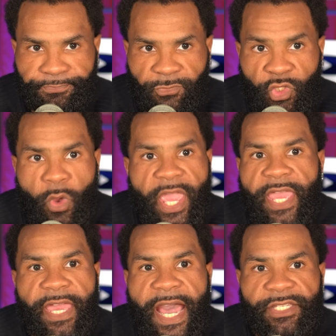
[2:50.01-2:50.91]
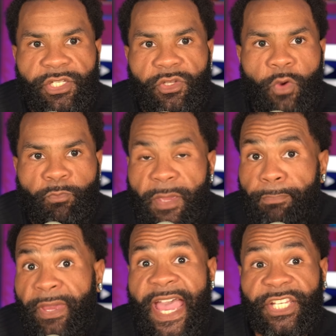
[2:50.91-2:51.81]
You ain't got to be
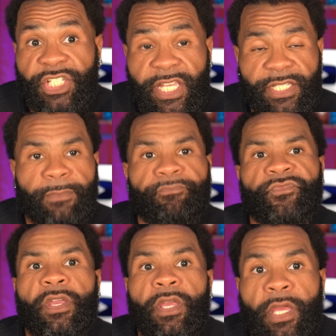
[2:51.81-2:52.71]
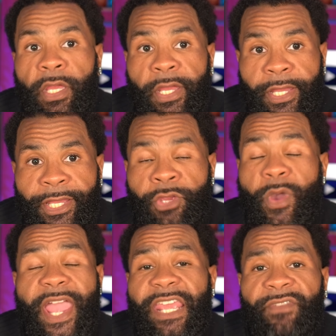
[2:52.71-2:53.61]
passionate. You
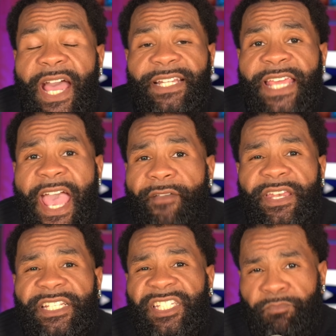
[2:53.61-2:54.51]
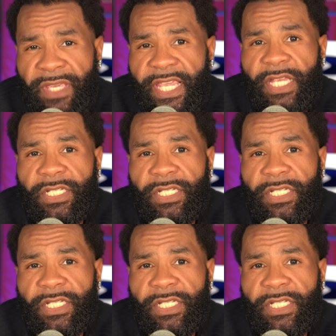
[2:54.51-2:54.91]
ain't even got to have any speed